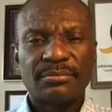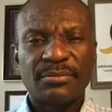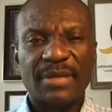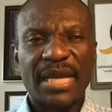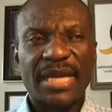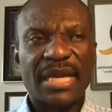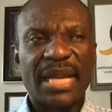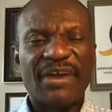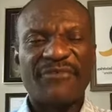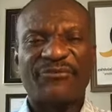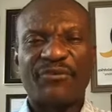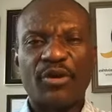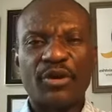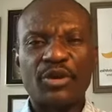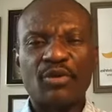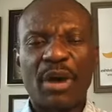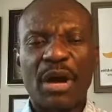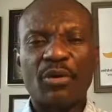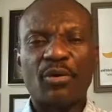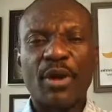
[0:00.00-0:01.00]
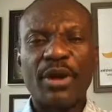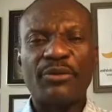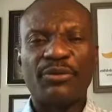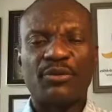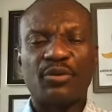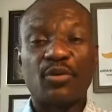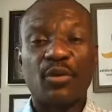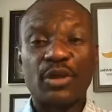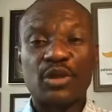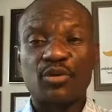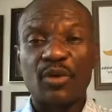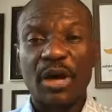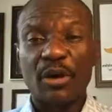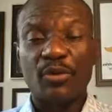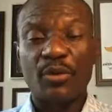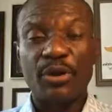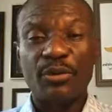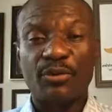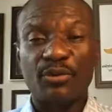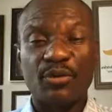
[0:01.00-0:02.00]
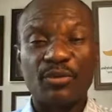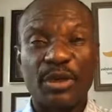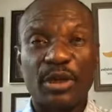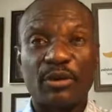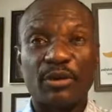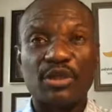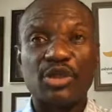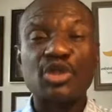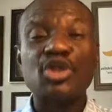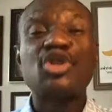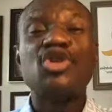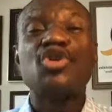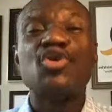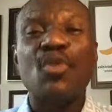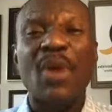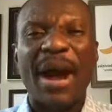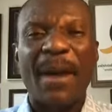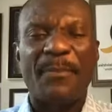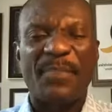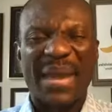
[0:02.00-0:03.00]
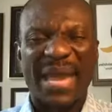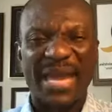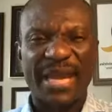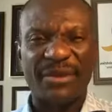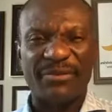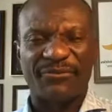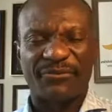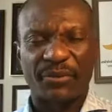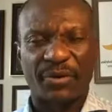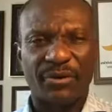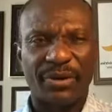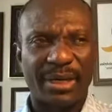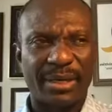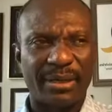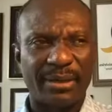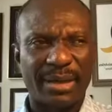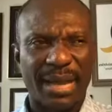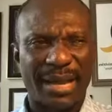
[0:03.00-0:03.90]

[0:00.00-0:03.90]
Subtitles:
And therefore, you are going through what you are going through because you are paying for it.